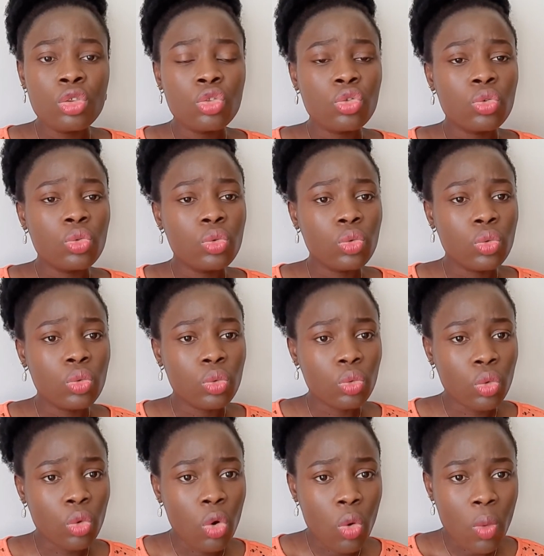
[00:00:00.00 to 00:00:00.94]
to
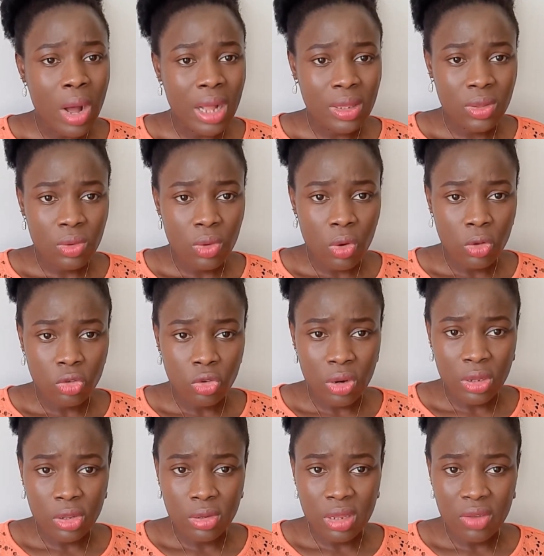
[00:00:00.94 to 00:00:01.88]
go out or
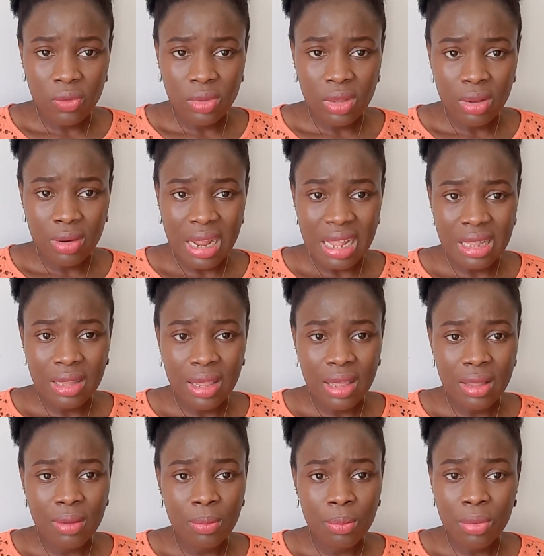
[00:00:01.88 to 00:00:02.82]
surround yourself with the right thing,
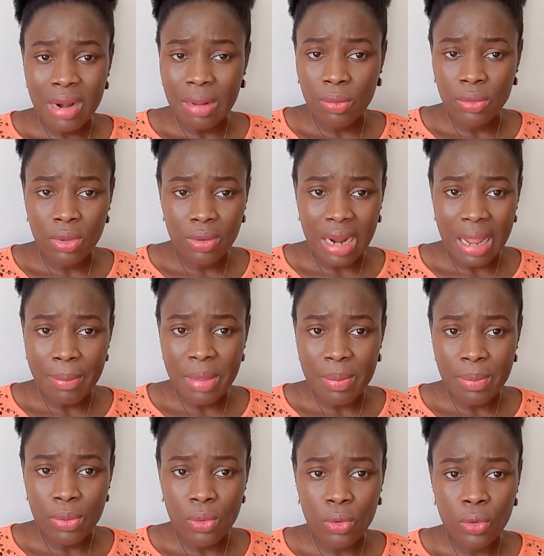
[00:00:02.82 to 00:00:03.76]
right, with the right
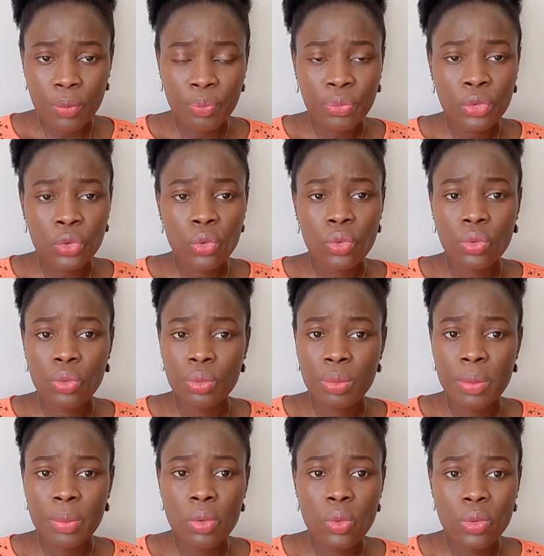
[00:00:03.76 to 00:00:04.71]
people,
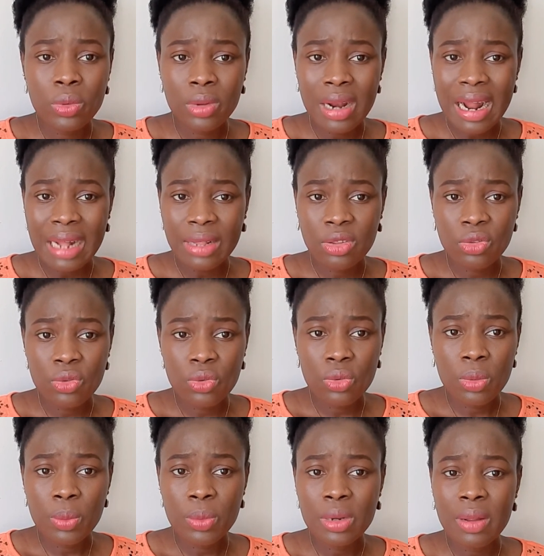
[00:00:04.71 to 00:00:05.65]
people with the attitude,
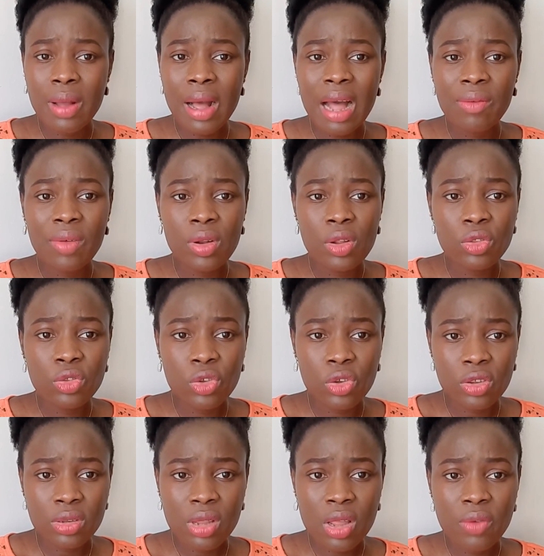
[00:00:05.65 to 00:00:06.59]
people that have value to
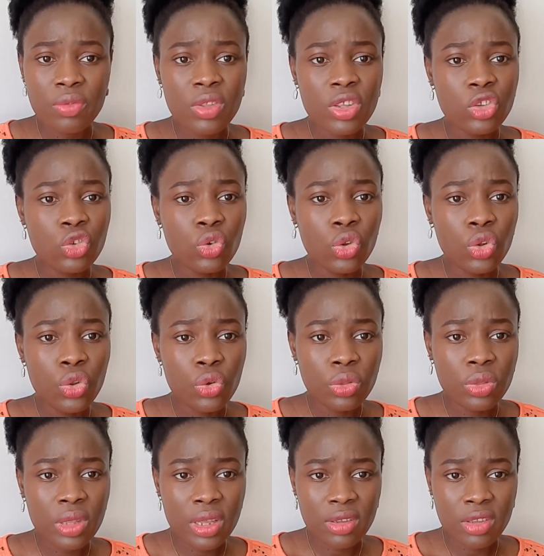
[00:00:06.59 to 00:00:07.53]
yourself, teach you new
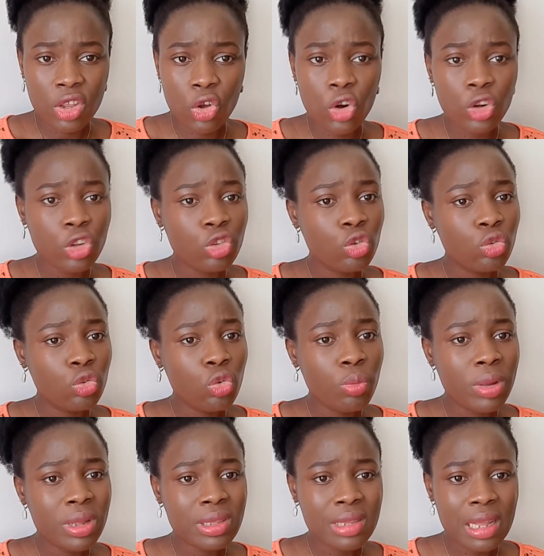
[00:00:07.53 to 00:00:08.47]
things, encourage you to do
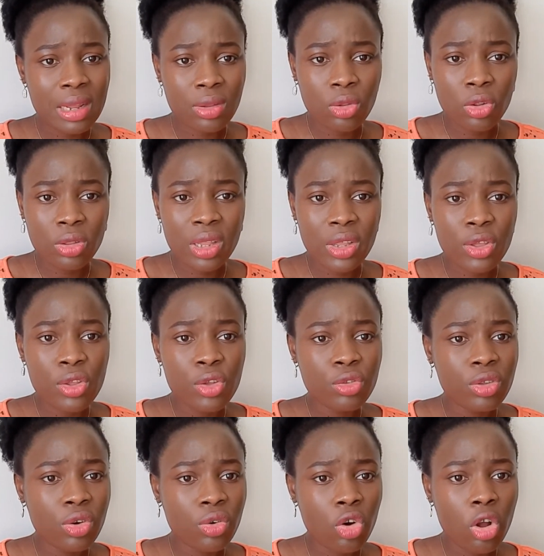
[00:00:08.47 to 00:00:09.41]
better, not taking you to
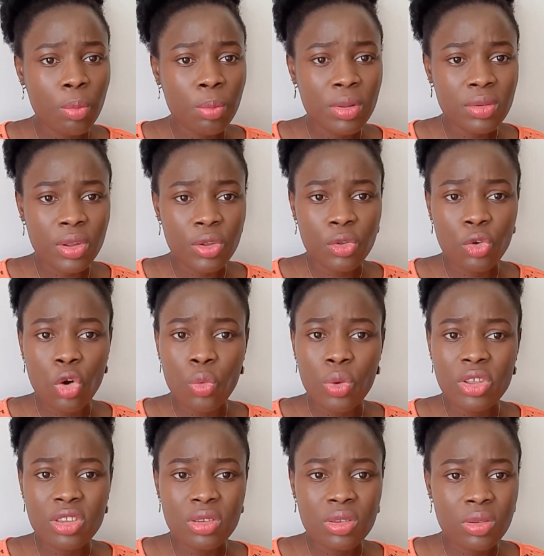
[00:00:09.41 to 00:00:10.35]
the wrong place where you
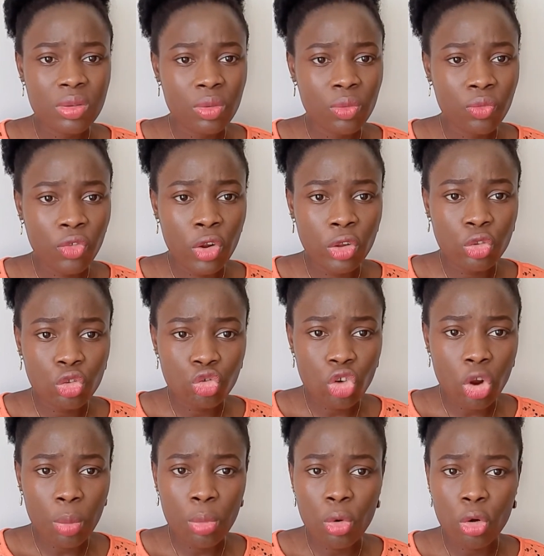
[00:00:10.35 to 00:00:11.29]
always fall into
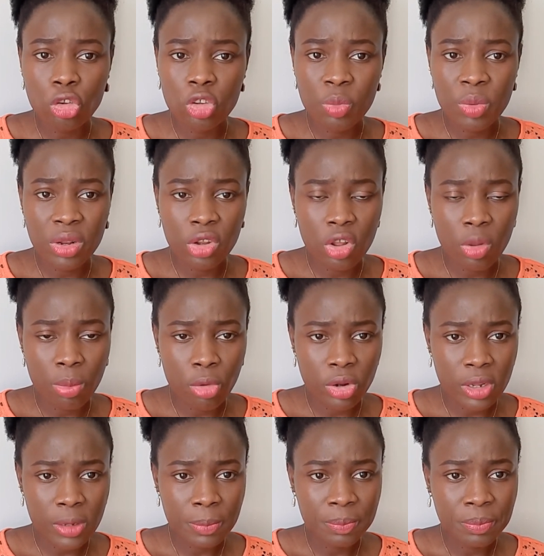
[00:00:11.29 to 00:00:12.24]
trouble or spend your
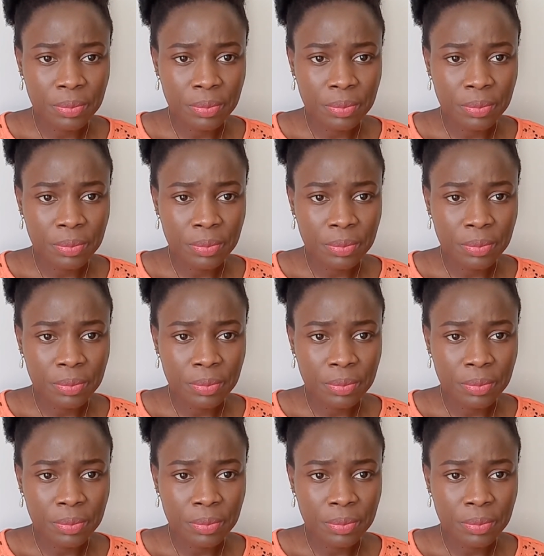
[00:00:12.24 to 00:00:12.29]
money.